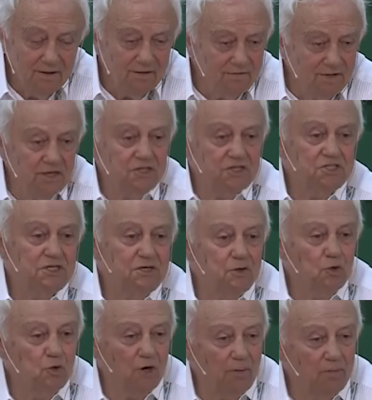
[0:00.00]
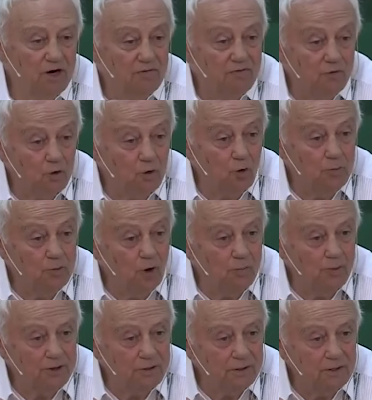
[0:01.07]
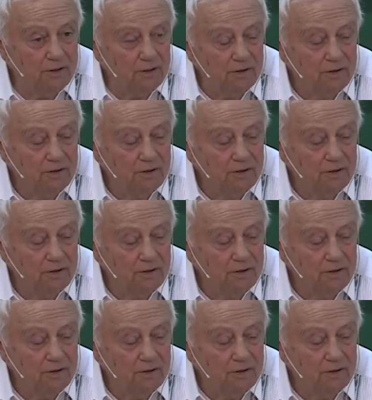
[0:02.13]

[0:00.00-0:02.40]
then it's incurable for homeopathy.